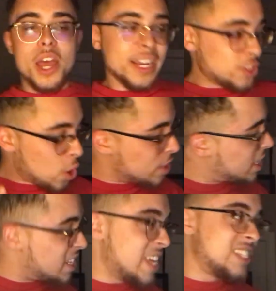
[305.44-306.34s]
It's
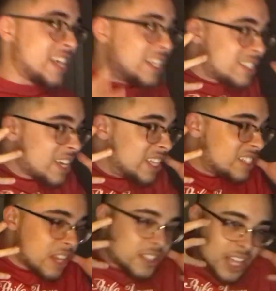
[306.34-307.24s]

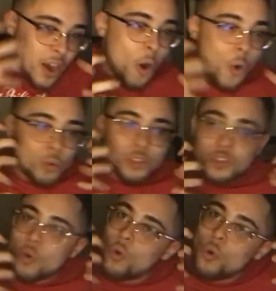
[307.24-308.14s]
that old
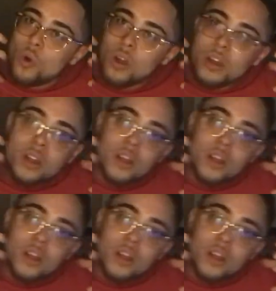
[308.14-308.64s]
school